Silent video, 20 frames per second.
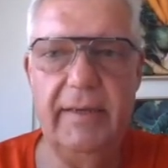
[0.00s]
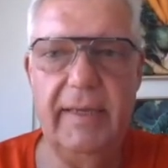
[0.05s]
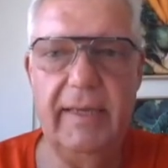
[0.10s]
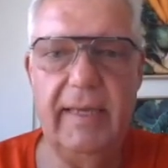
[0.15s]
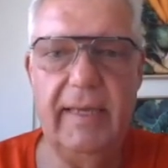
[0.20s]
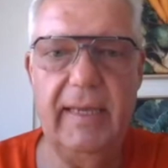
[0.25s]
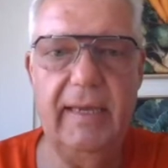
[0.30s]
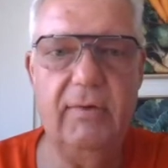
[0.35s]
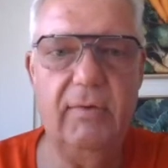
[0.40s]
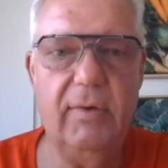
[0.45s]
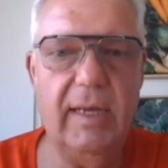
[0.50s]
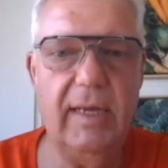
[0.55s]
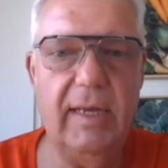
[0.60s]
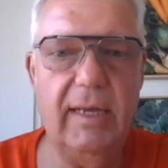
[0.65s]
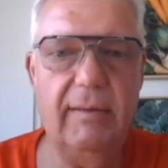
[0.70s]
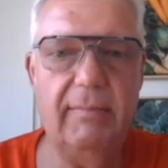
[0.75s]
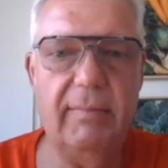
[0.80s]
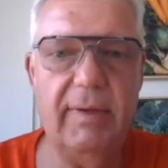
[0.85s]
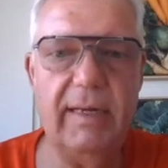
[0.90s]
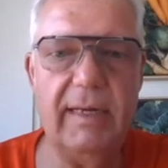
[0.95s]

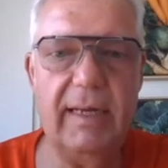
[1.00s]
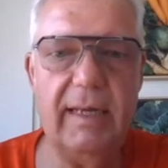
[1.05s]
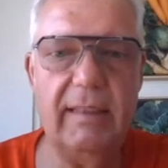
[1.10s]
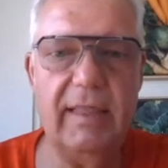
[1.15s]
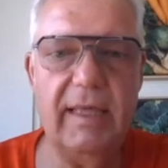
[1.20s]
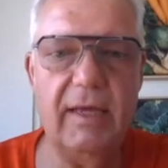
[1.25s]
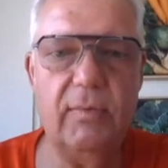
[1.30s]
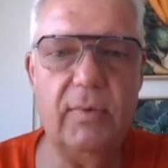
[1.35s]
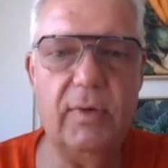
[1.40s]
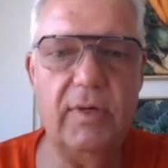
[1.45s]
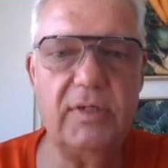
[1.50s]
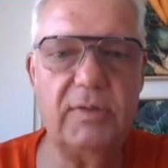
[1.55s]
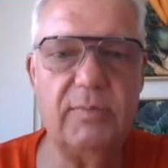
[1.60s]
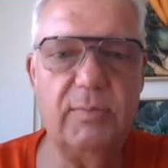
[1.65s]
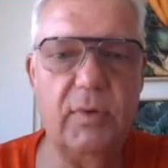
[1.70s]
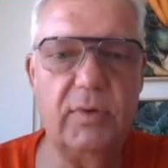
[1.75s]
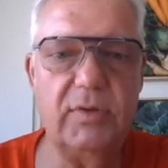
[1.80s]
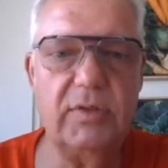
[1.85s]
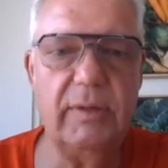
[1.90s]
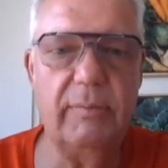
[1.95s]
area, but I think what is
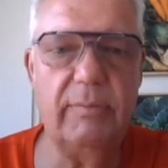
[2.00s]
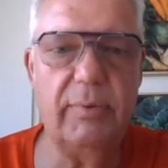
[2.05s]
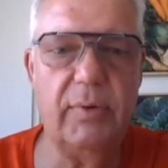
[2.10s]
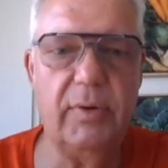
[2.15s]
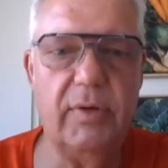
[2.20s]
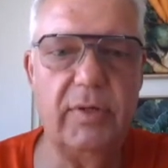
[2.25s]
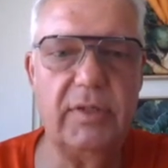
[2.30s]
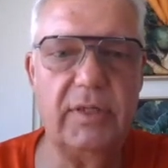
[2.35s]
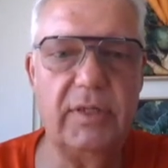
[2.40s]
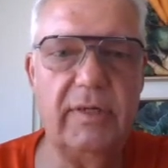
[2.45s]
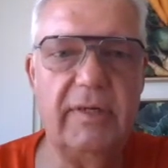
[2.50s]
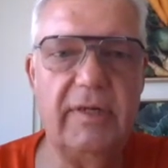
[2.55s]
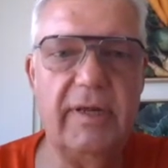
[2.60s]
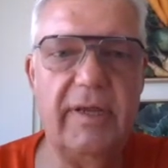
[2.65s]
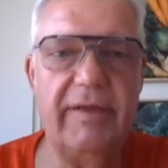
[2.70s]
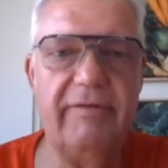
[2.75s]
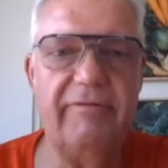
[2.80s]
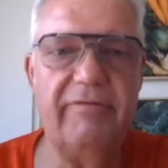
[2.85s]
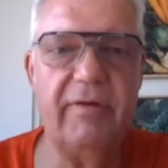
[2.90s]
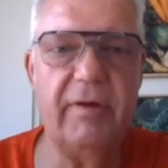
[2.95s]
most important,
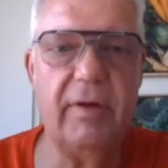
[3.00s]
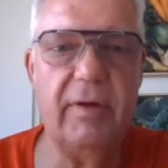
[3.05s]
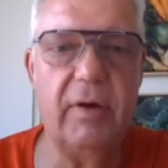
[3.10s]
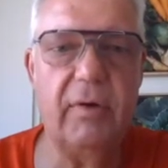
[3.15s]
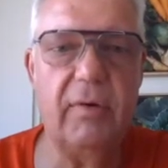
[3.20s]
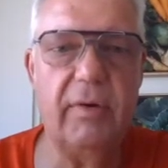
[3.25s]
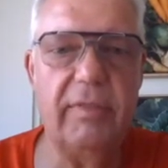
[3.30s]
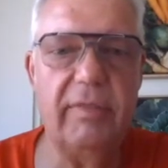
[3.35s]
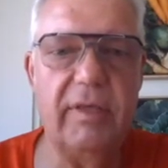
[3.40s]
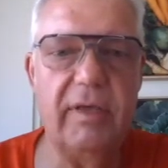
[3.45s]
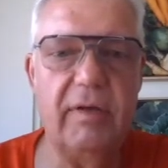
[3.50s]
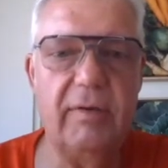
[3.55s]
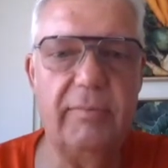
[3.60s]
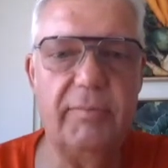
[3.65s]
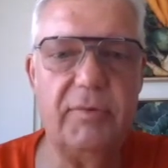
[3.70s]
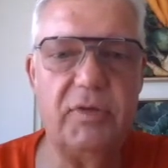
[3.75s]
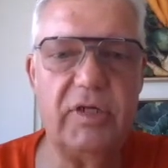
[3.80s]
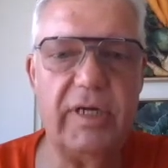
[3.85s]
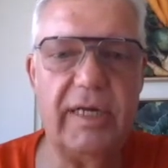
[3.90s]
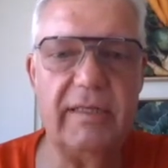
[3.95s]
if we go on the
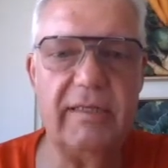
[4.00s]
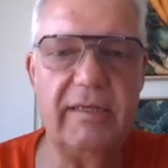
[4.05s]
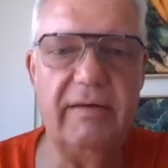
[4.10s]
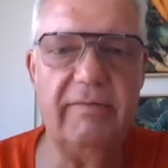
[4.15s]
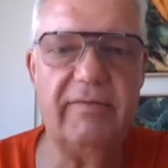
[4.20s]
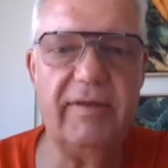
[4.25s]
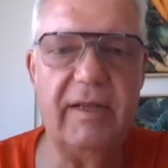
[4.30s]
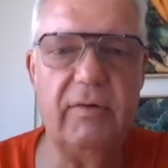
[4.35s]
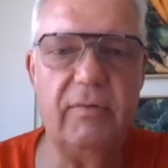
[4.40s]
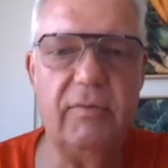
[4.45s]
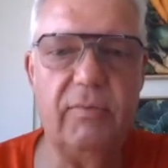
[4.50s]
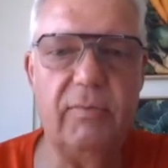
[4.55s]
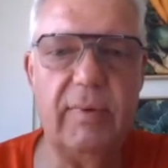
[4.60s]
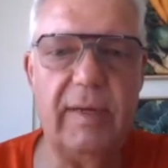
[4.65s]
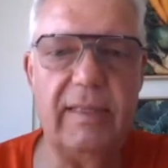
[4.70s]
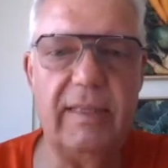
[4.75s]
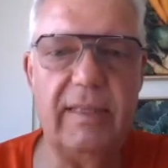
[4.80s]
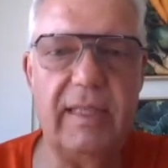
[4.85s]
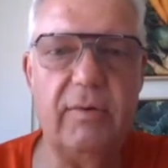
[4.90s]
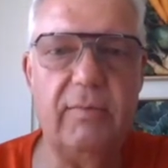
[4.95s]
objectives, and
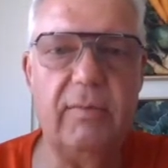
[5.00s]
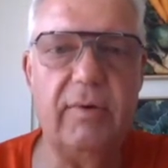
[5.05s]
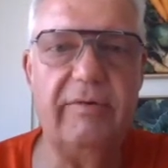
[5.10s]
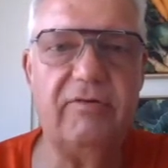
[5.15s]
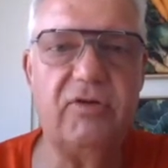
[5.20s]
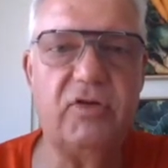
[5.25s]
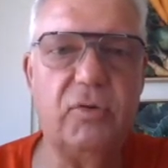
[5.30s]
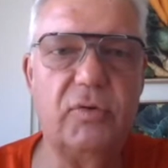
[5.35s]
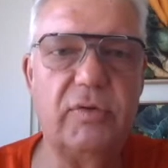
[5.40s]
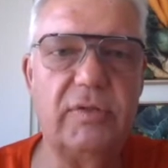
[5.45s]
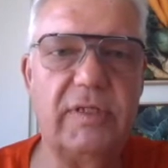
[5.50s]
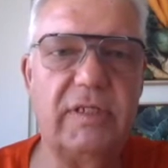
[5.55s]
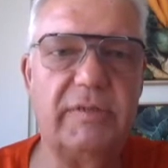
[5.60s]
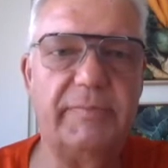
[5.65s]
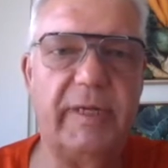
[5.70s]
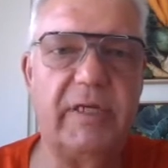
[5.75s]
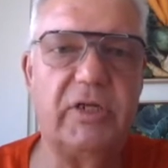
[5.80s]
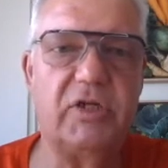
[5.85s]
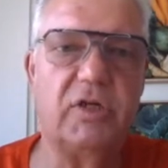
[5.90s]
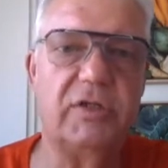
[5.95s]
one thing we have chosen is
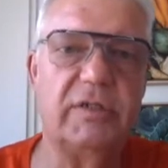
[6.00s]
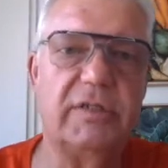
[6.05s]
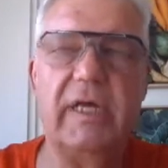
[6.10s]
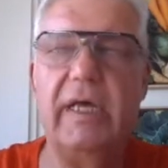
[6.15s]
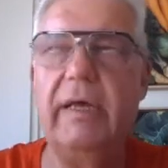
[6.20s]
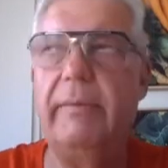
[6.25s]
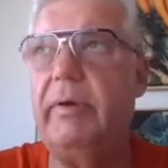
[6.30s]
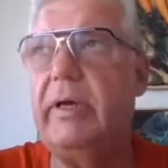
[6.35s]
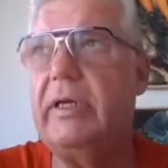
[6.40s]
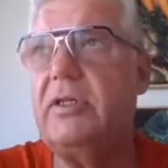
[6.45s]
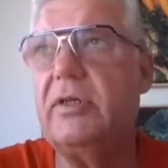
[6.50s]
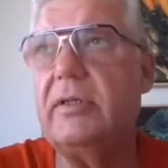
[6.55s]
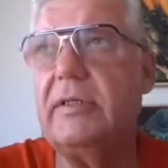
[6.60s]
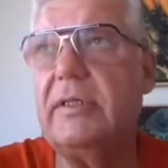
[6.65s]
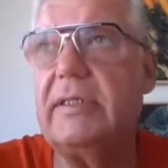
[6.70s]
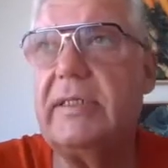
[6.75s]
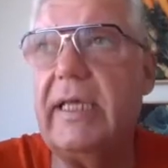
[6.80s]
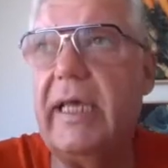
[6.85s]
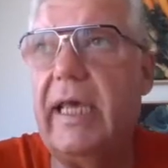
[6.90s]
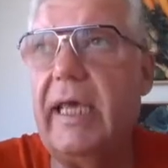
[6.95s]
pictures. Pictures
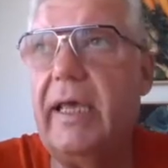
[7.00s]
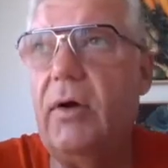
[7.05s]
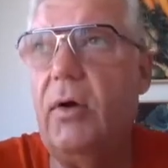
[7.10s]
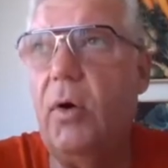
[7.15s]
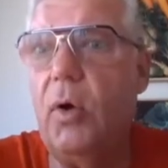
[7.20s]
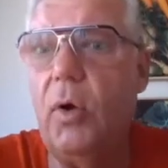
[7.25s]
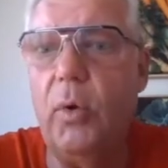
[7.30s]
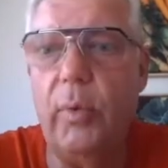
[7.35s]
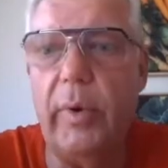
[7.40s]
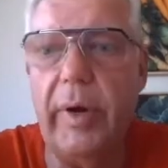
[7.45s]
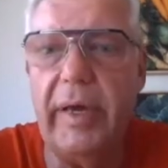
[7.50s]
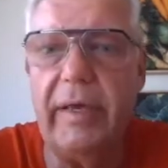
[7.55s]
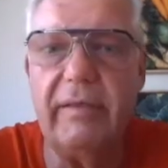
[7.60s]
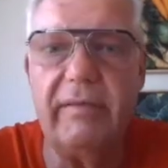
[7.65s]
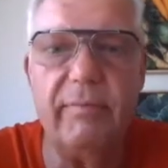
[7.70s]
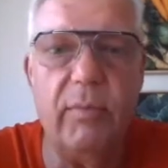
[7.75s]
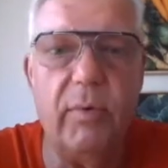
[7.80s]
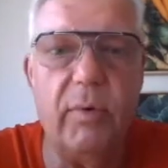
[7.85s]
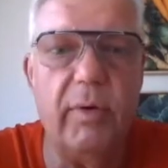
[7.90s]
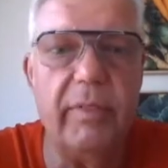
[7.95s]
are saying
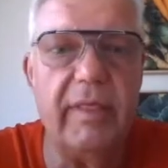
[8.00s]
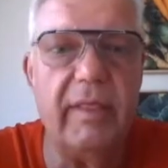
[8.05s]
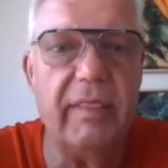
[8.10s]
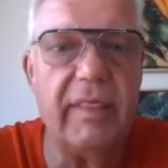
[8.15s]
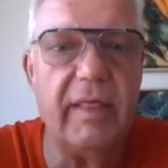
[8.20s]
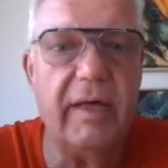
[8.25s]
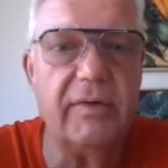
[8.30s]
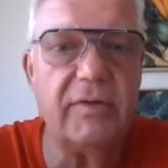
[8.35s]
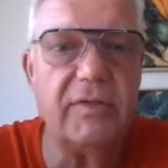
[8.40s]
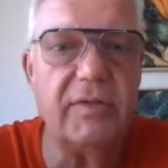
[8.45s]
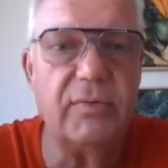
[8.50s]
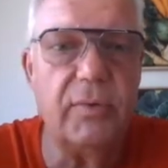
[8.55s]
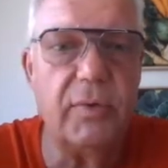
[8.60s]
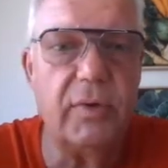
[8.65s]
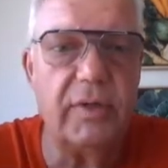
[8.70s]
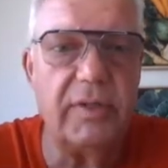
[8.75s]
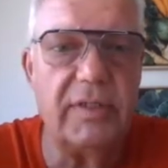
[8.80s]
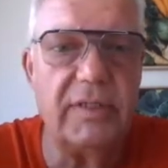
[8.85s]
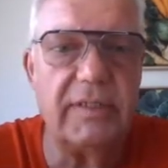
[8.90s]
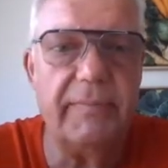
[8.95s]
always more than 1,000
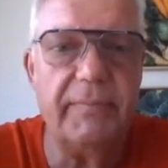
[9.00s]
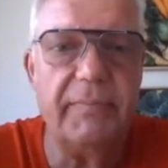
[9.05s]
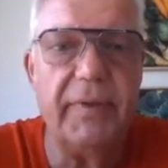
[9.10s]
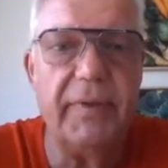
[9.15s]
words.